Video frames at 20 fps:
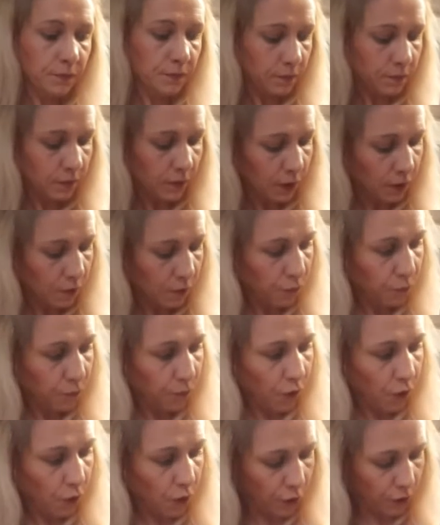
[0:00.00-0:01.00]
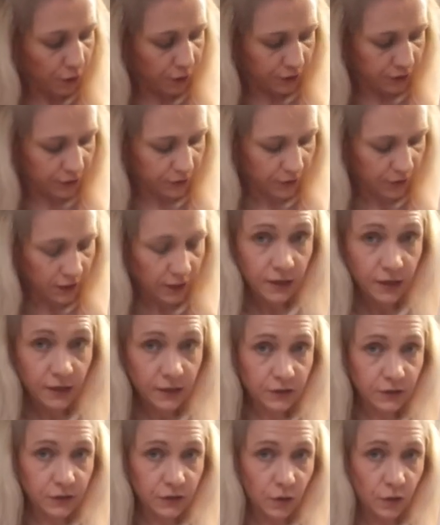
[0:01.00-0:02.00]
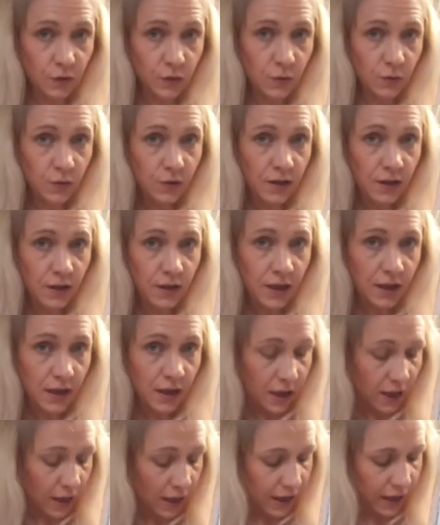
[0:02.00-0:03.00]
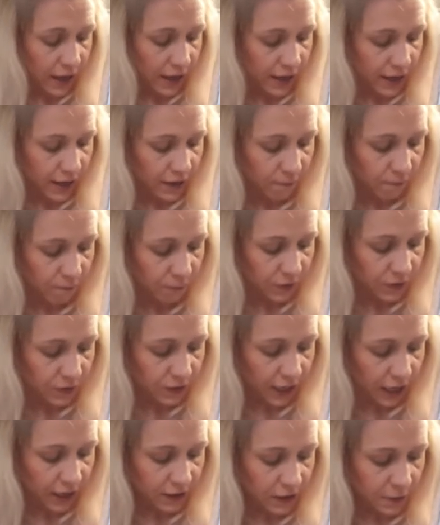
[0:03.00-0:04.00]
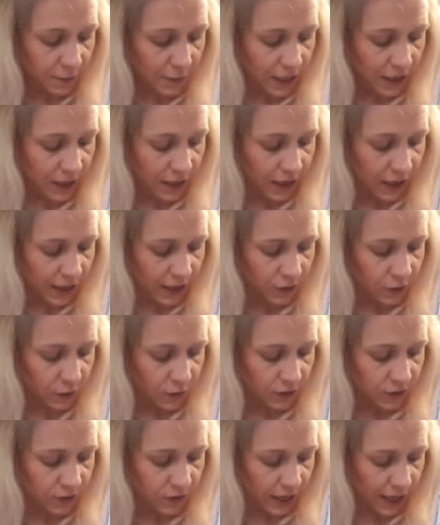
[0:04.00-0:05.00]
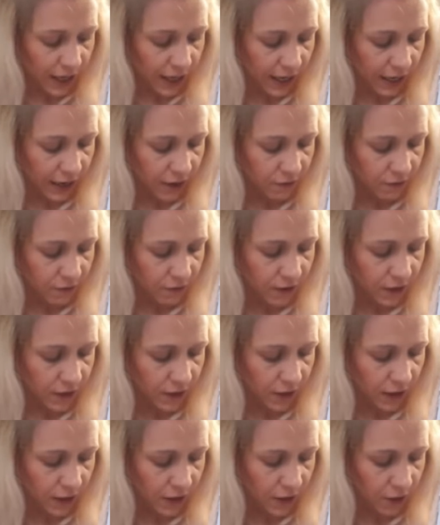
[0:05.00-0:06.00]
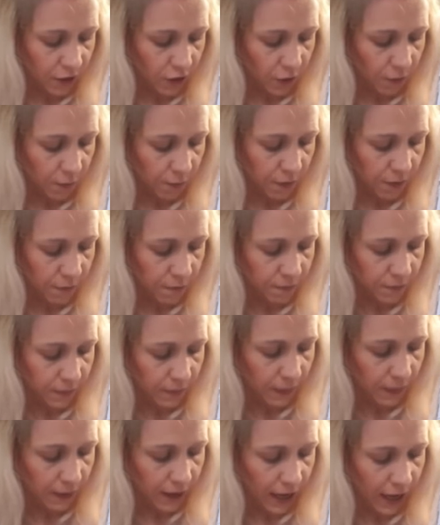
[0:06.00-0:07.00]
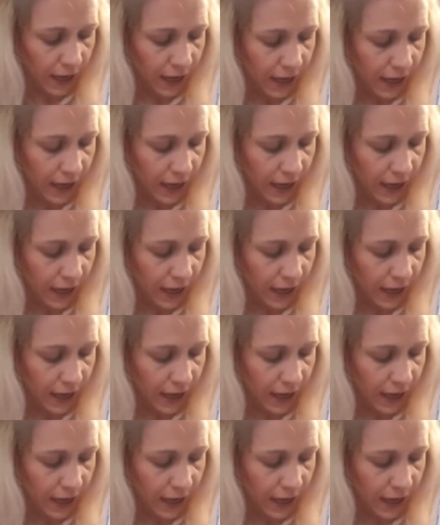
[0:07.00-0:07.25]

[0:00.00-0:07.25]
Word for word: Vase. So I start in the middle line, go down and up. A